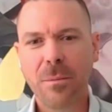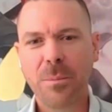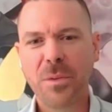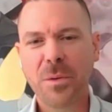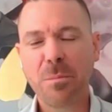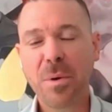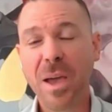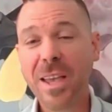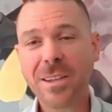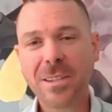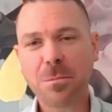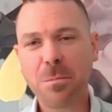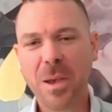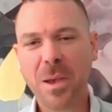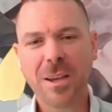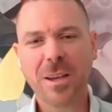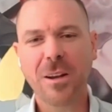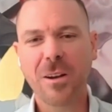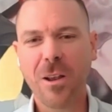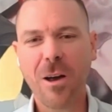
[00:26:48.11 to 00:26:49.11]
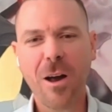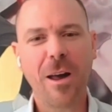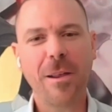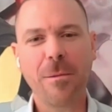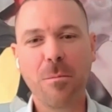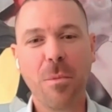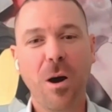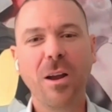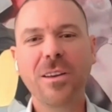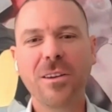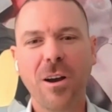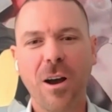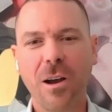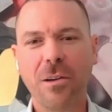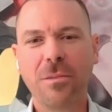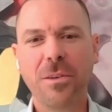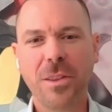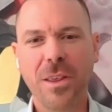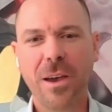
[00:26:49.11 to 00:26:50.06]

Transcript: the bank's making a lot of money off of